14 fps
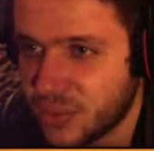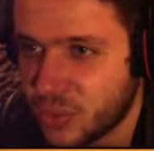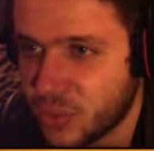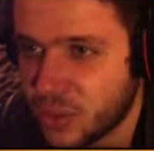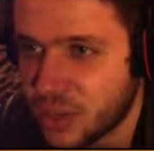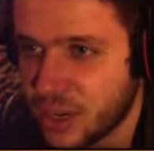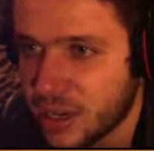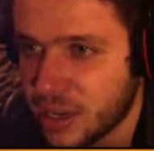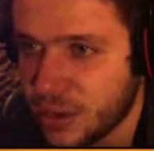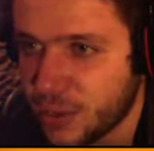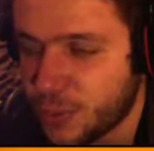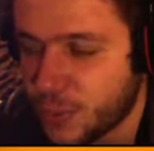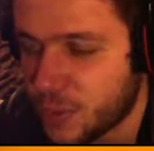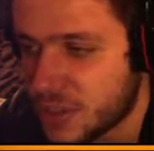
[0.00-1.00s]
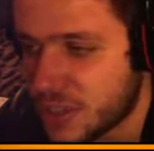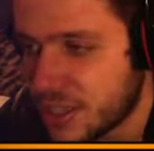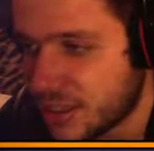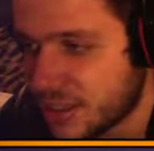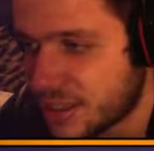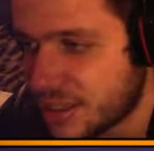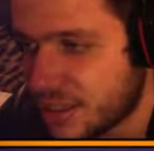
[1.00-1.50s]
We now have 50
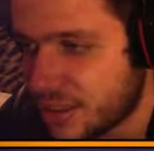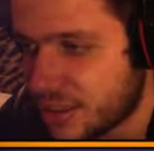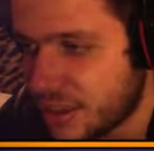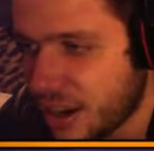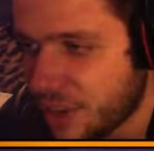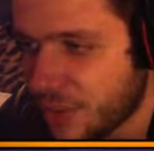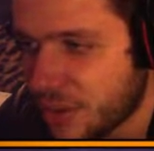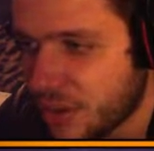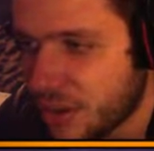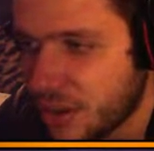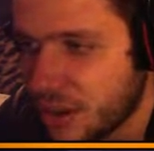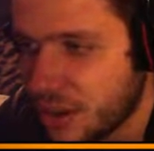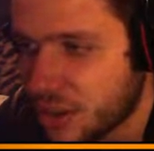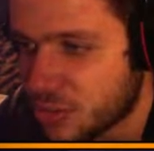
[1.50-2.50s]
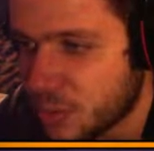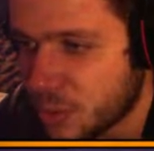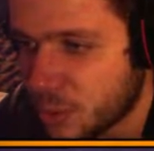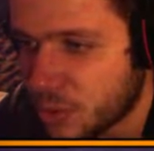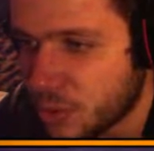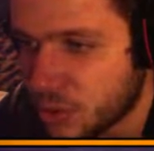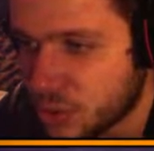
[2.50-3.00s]
seconds dead timer. They're
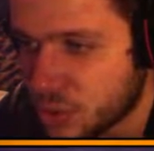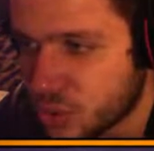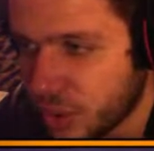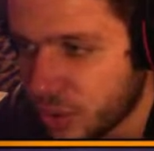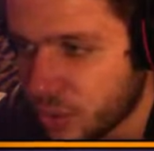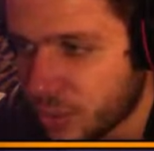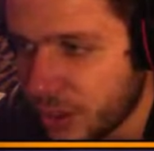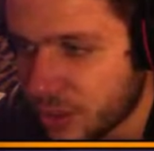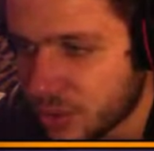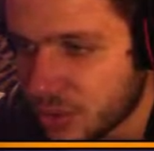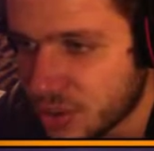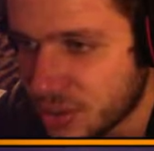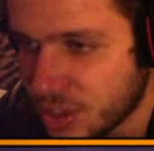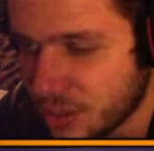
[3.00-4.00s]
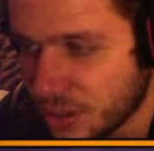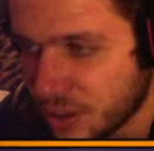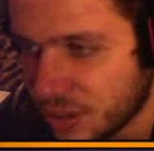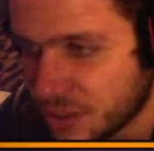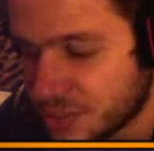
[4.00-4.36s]
probably going to try to backdoor something.